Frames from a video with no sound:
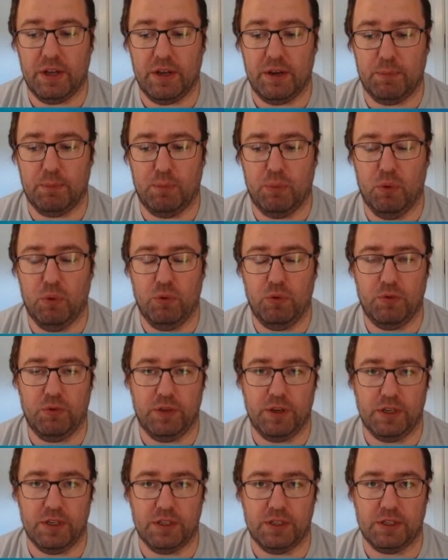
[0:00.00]
and pulled
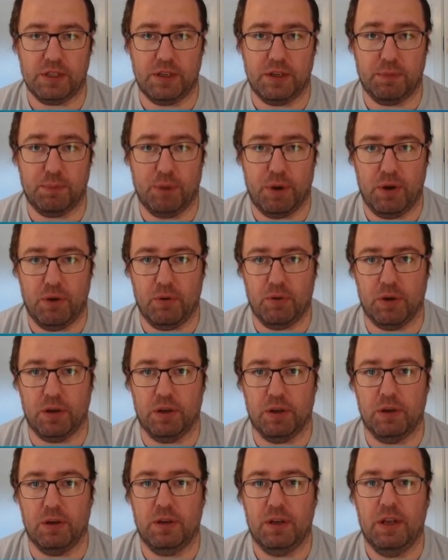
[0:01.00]
these in
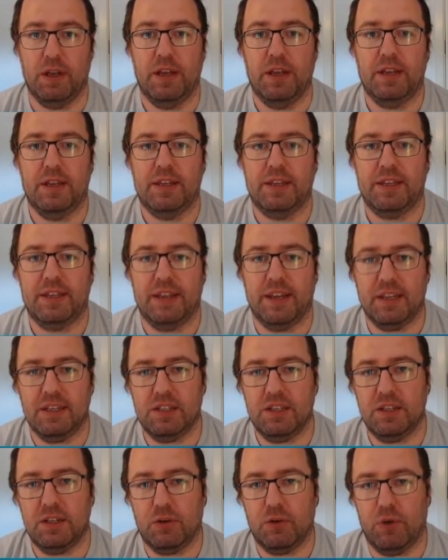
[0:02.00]
parallel, it
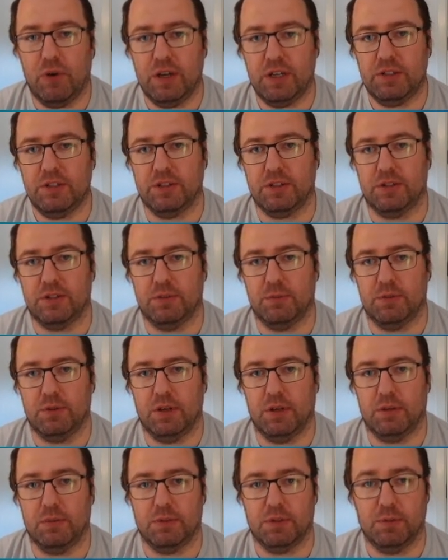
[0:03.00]
actually crashes
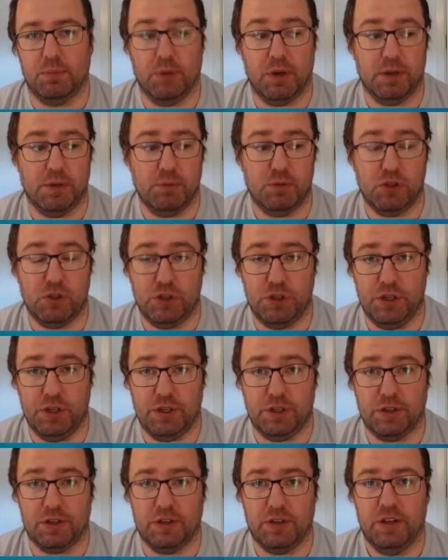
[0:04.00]
sometimes my
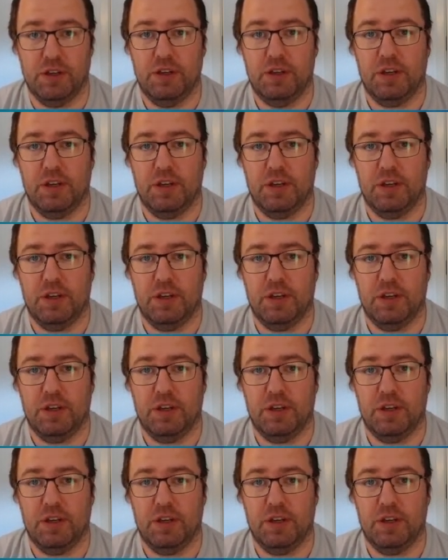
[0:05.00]
machine.